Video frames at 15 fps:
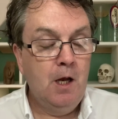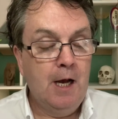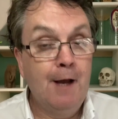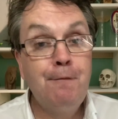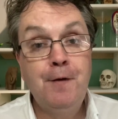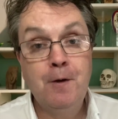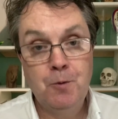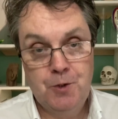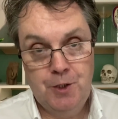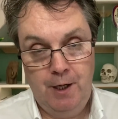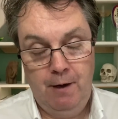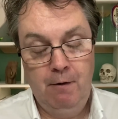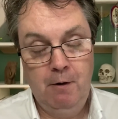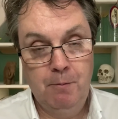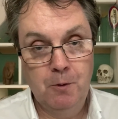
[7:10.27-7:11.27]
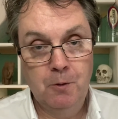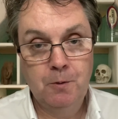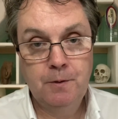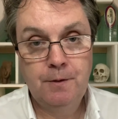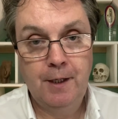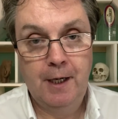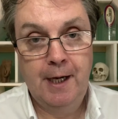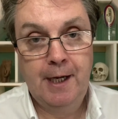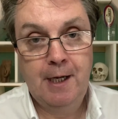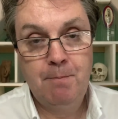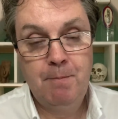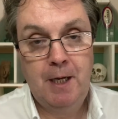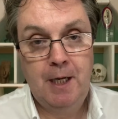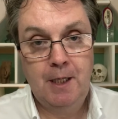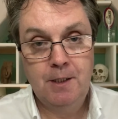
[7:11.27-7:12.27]
I felt terrible that I had
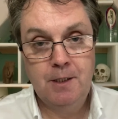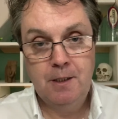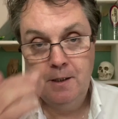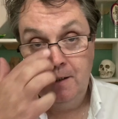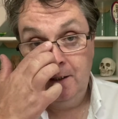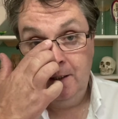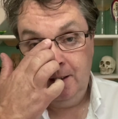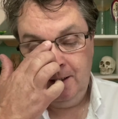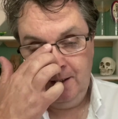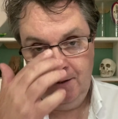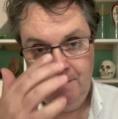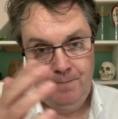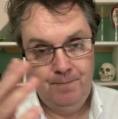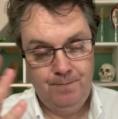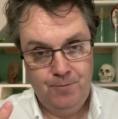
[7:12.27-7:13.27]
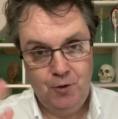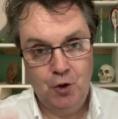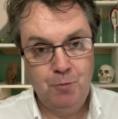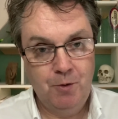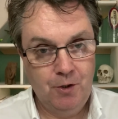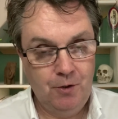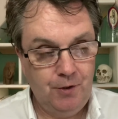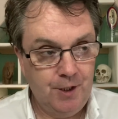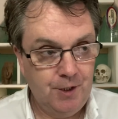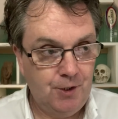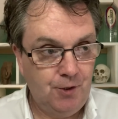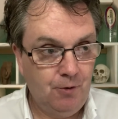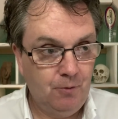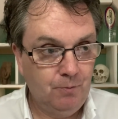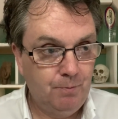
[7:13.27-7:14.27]
made a judgment on this
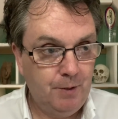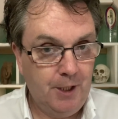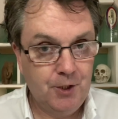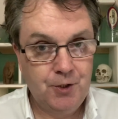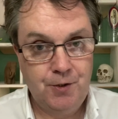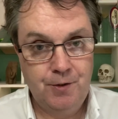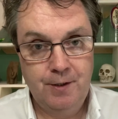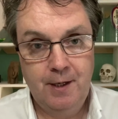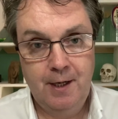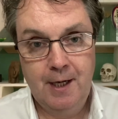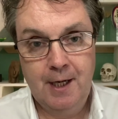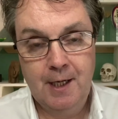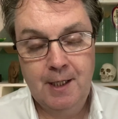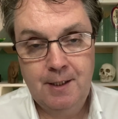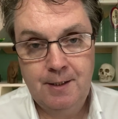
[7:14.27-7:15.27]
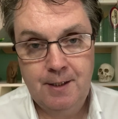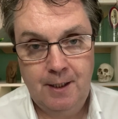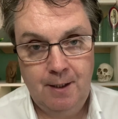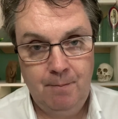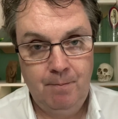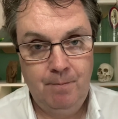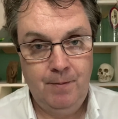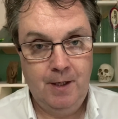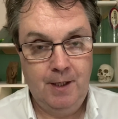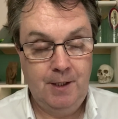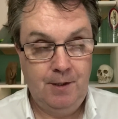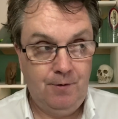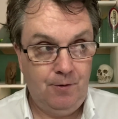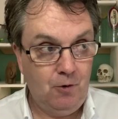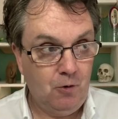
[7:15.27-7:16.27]
young person, and I
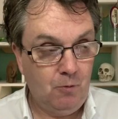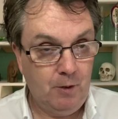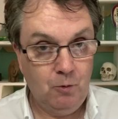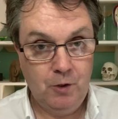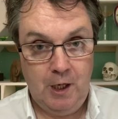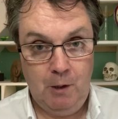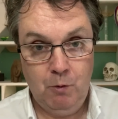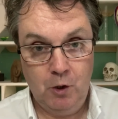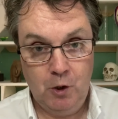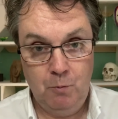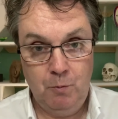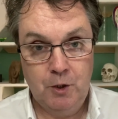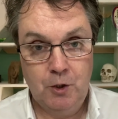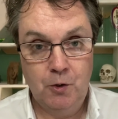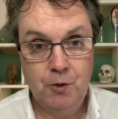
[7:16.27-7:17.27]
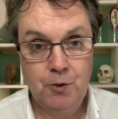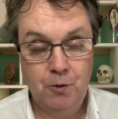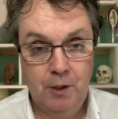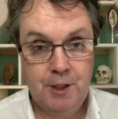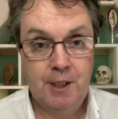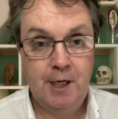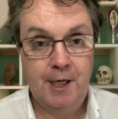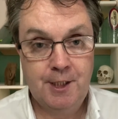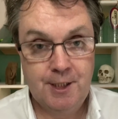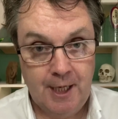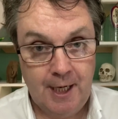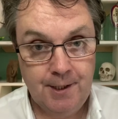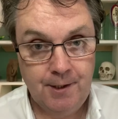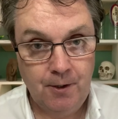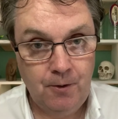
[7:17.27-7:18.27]
thought, well, okay, what can we do? So Liz and I
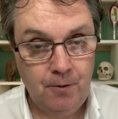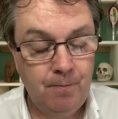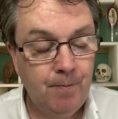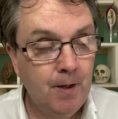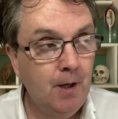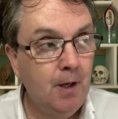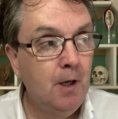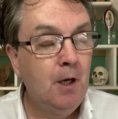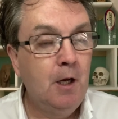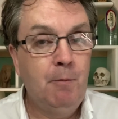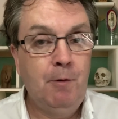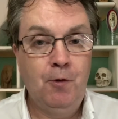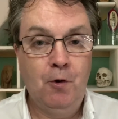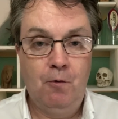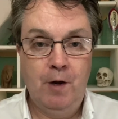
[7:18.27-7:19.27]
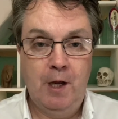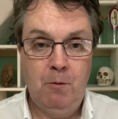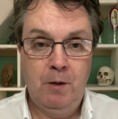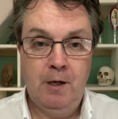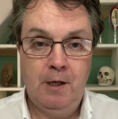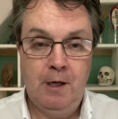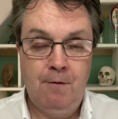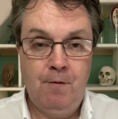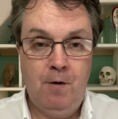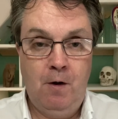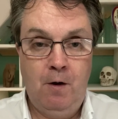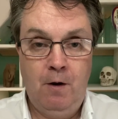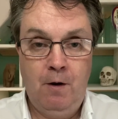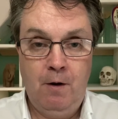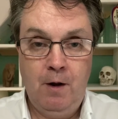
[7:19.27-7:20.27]
sat down and we thought, right, we can give
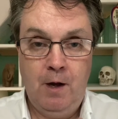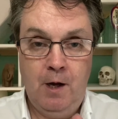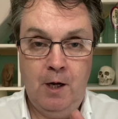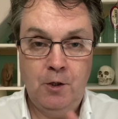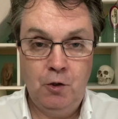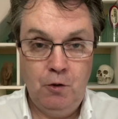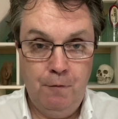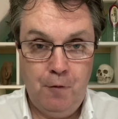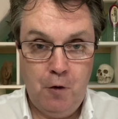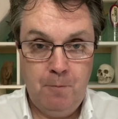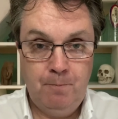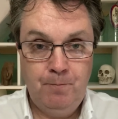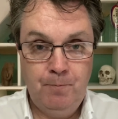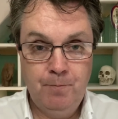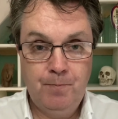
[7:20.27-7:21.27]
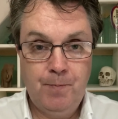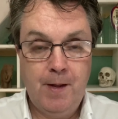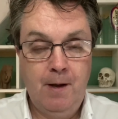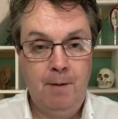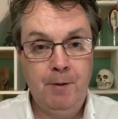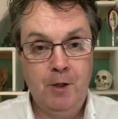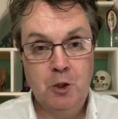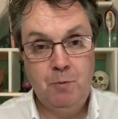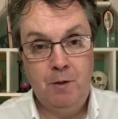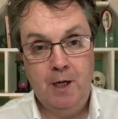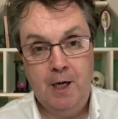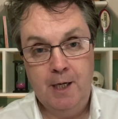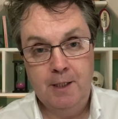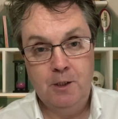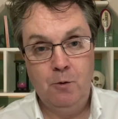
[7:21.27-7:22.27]
her a uniform because we
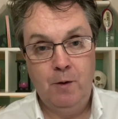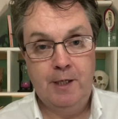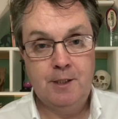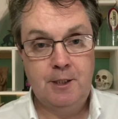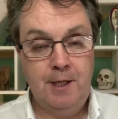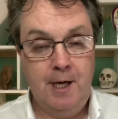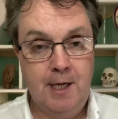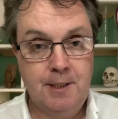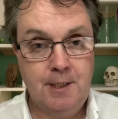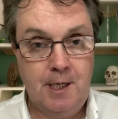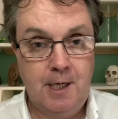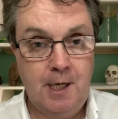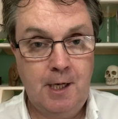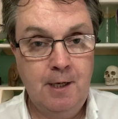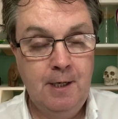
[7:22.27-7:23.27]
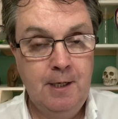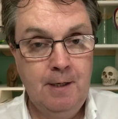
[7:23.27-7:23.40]
had quite snazzy